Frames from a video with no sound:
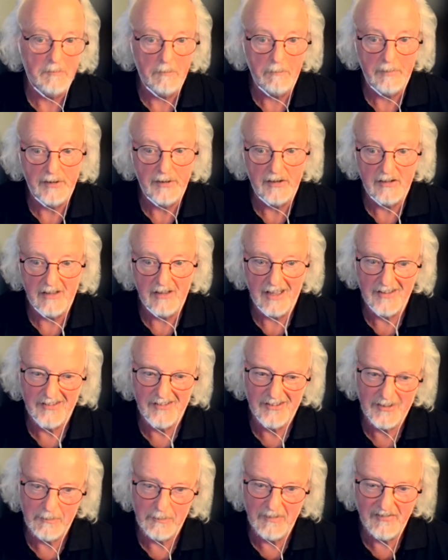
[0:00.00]
but
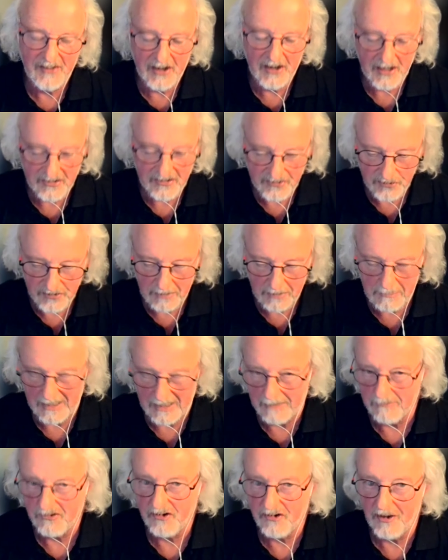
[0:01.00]
it, to be fair, it's not going to
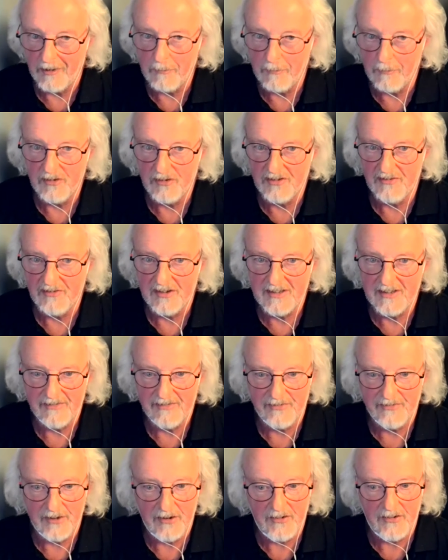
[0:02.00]
make too much of a
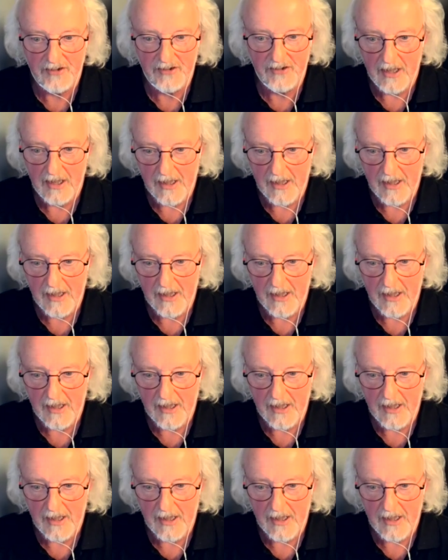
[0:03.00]
difference.